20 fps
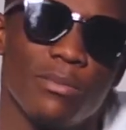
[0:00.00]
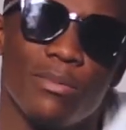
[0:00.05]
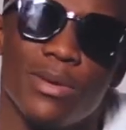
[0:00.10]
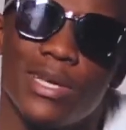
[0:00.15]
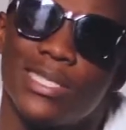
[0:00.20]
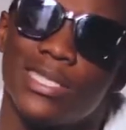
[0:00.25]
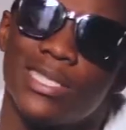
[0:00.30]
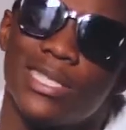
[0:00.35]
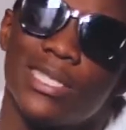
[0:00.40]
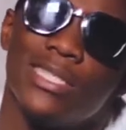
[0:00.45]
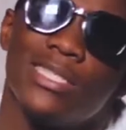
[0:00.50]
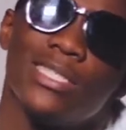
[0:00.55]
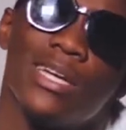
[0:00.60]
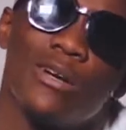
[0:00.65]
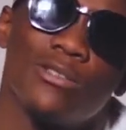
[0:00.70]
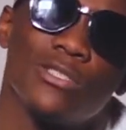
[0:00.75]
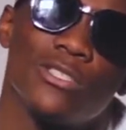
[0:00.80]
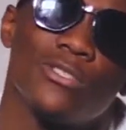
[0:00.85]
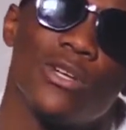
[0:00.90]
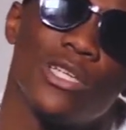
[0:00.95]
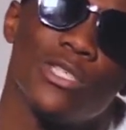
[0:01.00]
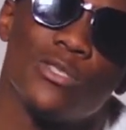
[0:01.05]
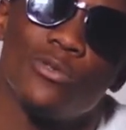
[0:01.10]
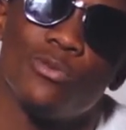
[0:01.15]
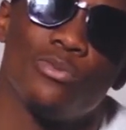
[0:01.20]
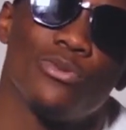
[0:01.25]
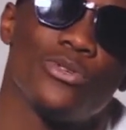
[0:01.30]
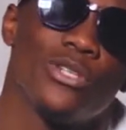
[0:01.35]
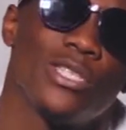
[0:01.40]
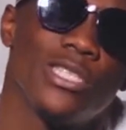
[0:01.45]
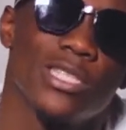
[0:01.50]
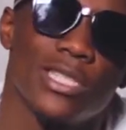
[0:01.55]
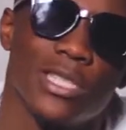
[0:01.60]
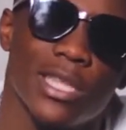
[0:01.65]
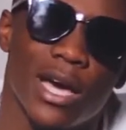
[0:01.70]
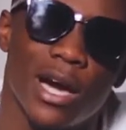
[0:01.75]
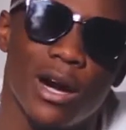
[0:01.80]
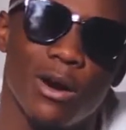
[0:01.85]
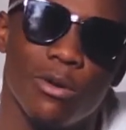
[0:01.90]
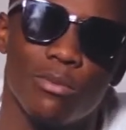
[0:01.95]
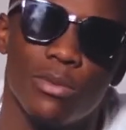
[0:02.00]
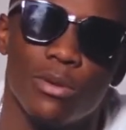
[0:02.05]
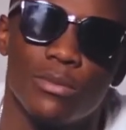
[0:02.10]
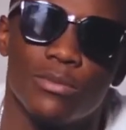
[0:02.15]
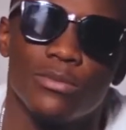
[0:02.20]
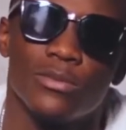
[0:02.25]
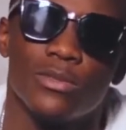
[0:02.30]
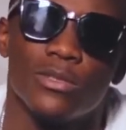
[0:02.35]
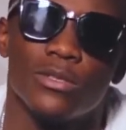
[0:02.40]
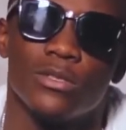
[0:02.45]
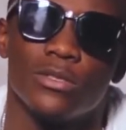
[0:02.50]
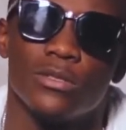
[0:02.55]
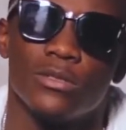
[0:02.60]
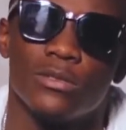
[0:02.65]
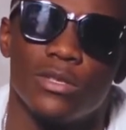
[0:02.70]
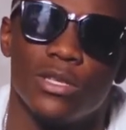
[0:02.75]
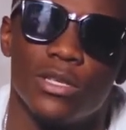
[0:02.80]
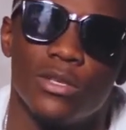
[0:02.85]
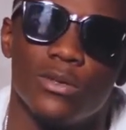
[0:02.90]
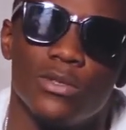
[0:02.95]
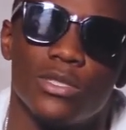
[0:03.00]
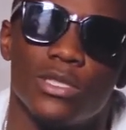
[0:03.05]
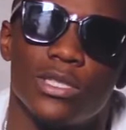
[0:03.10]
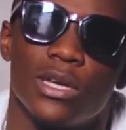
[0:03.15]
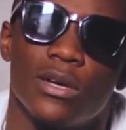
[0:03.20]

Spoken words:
message I was trying to preach in the album to the youths